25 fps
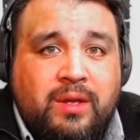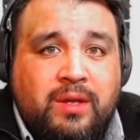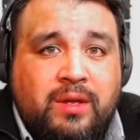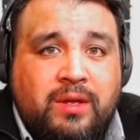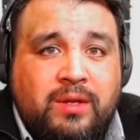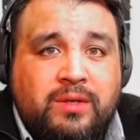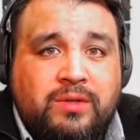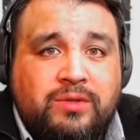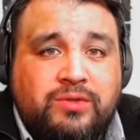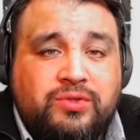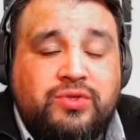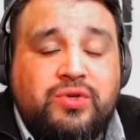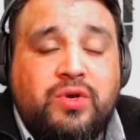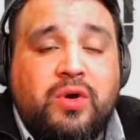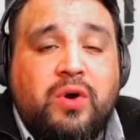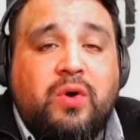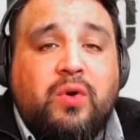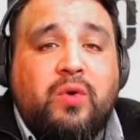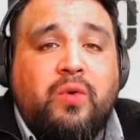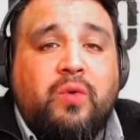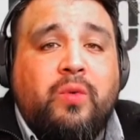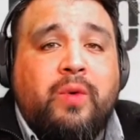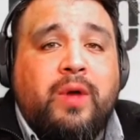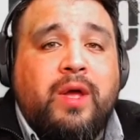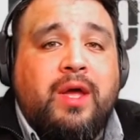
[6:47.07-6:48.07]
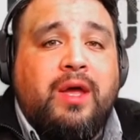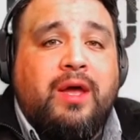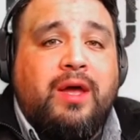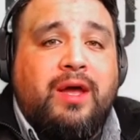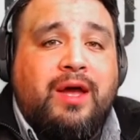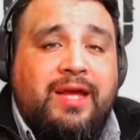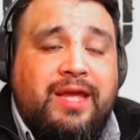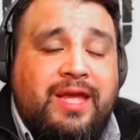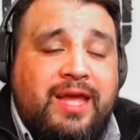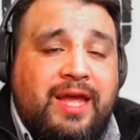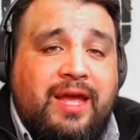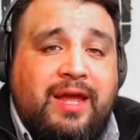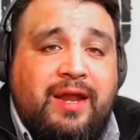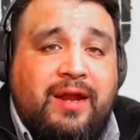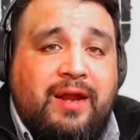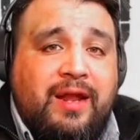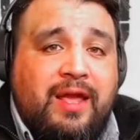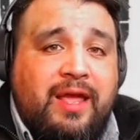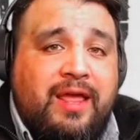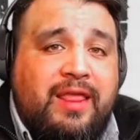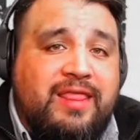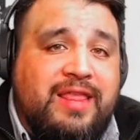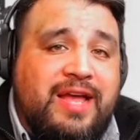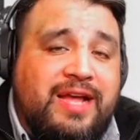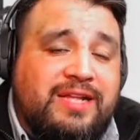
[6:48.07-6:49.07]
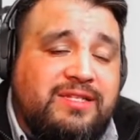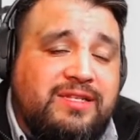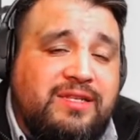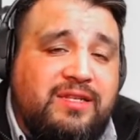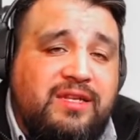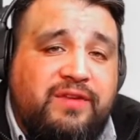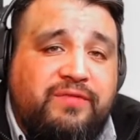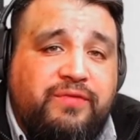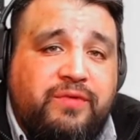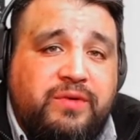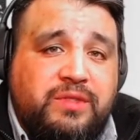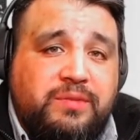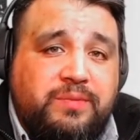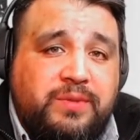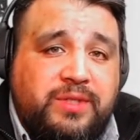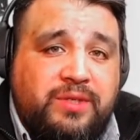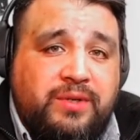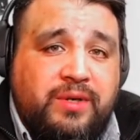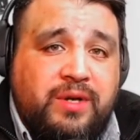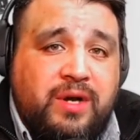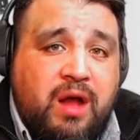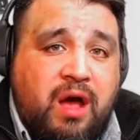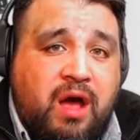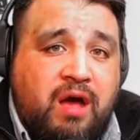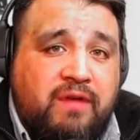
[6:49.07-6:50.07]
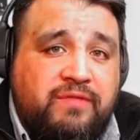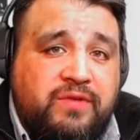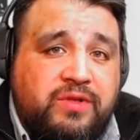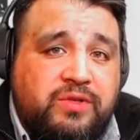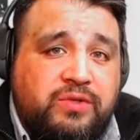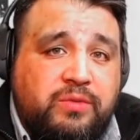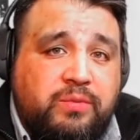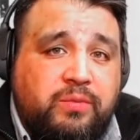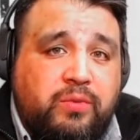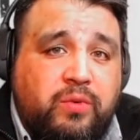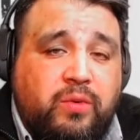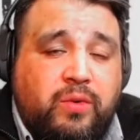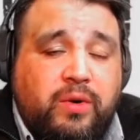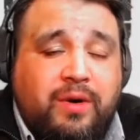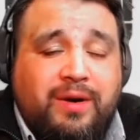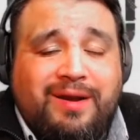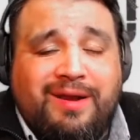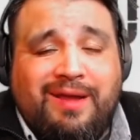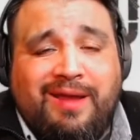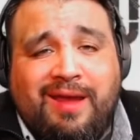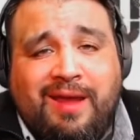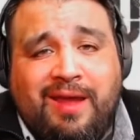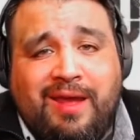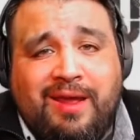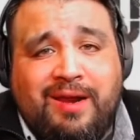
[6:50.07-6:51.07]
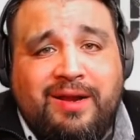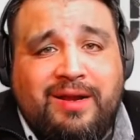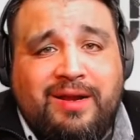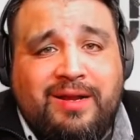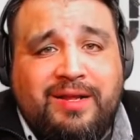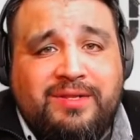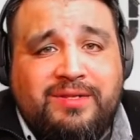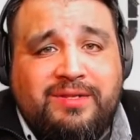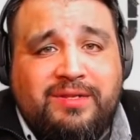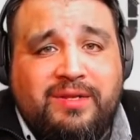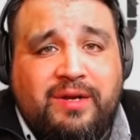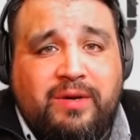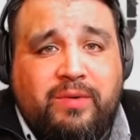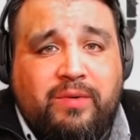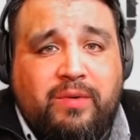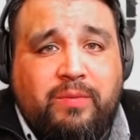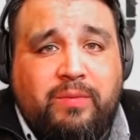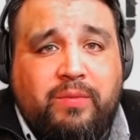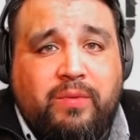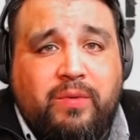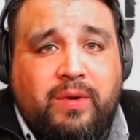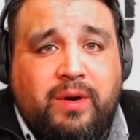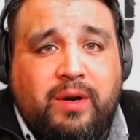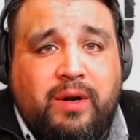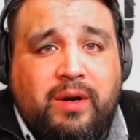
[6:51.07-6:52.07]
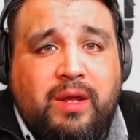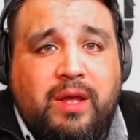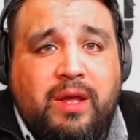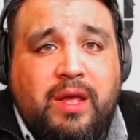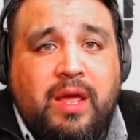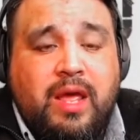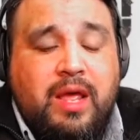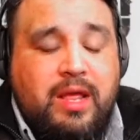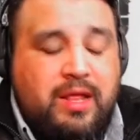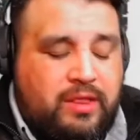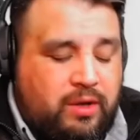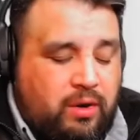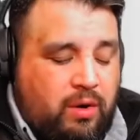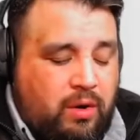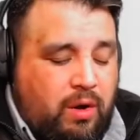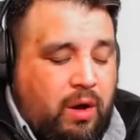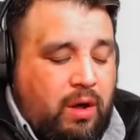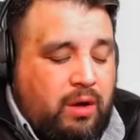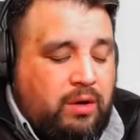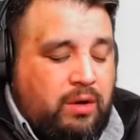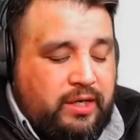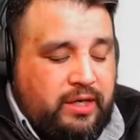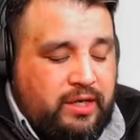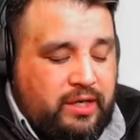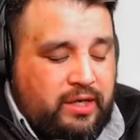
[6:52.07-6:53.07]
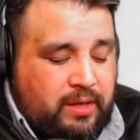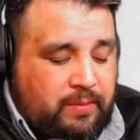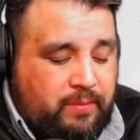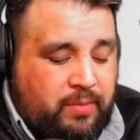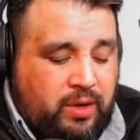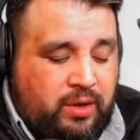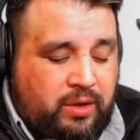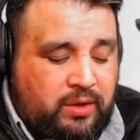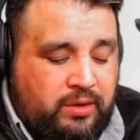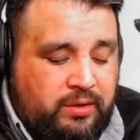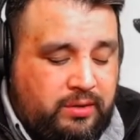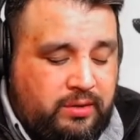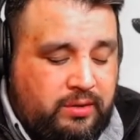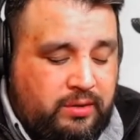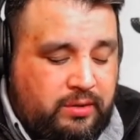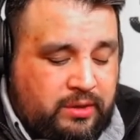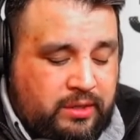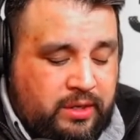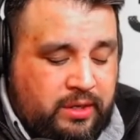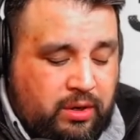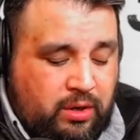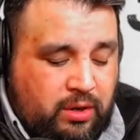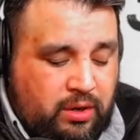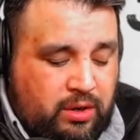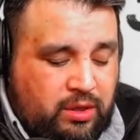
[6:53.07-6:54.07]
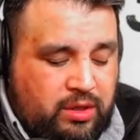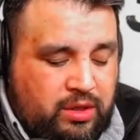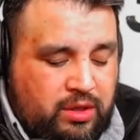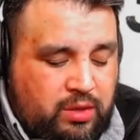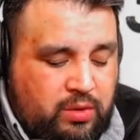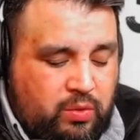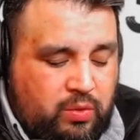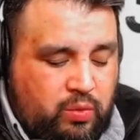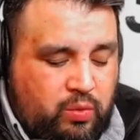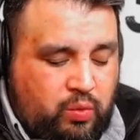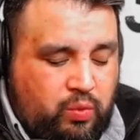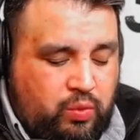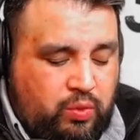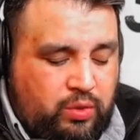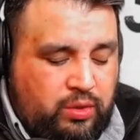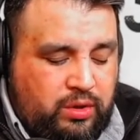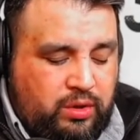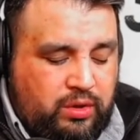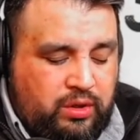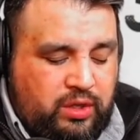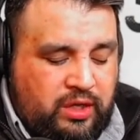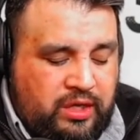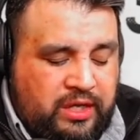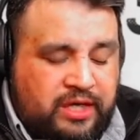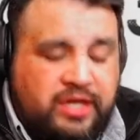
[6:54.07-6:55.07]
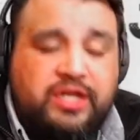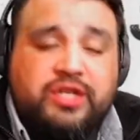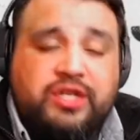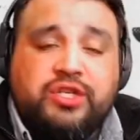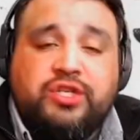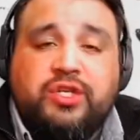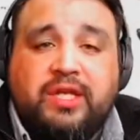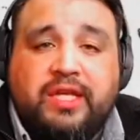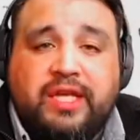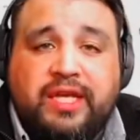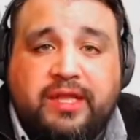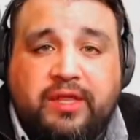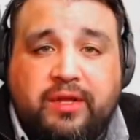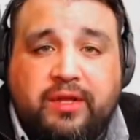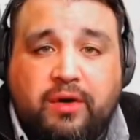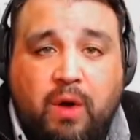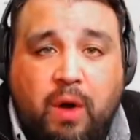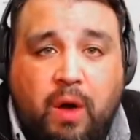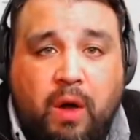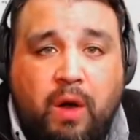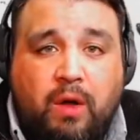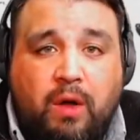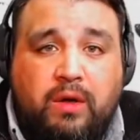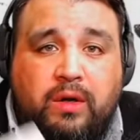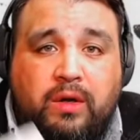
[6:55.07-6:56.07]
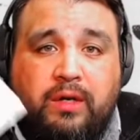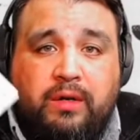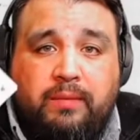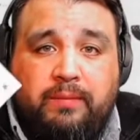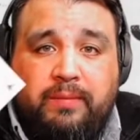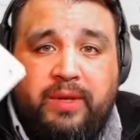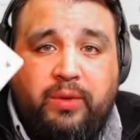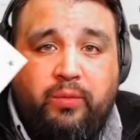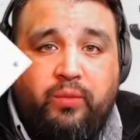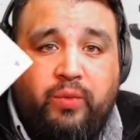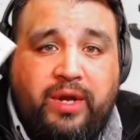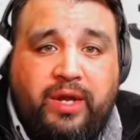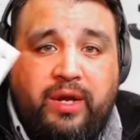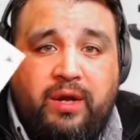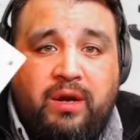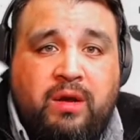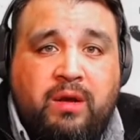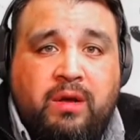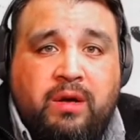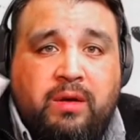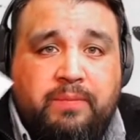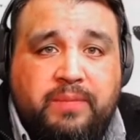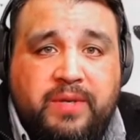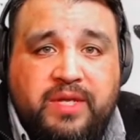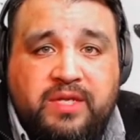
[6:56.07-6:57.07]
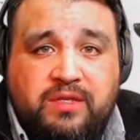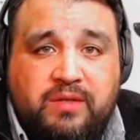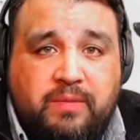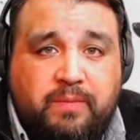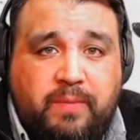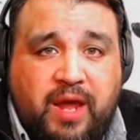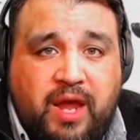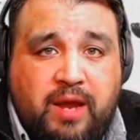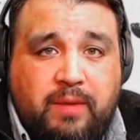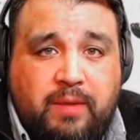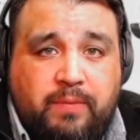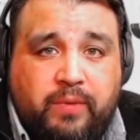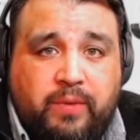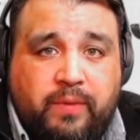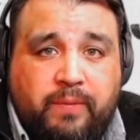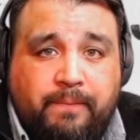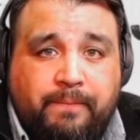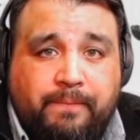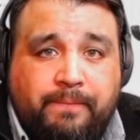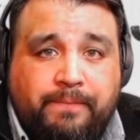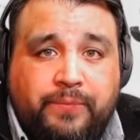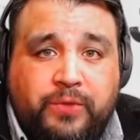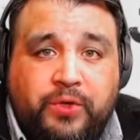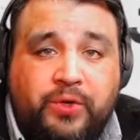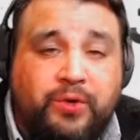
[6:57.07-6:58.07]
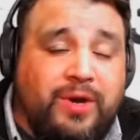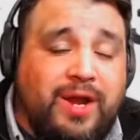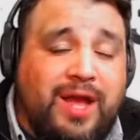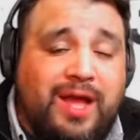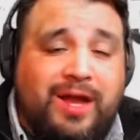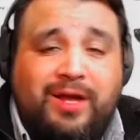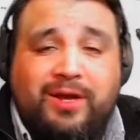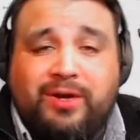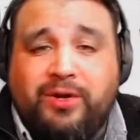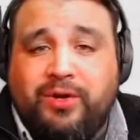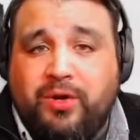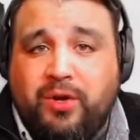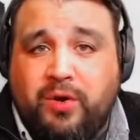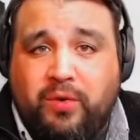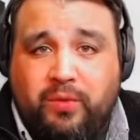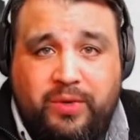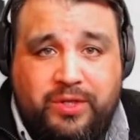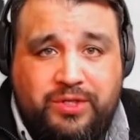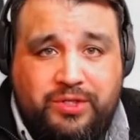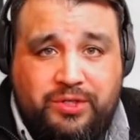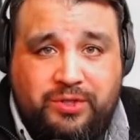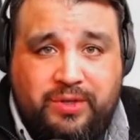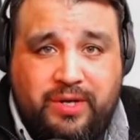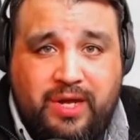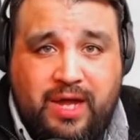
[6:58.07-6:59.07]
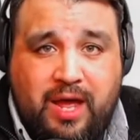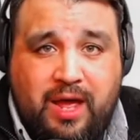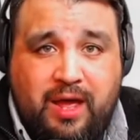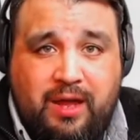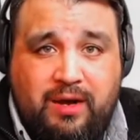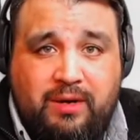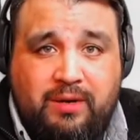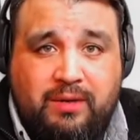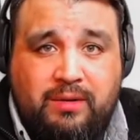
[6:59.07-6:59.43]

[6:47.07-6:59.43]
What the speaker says: So again, that's the difference between an offense report and an incident report. They're all going to come on. Initially, they're all going to be written on a piece of paper. You're not going to know what you got.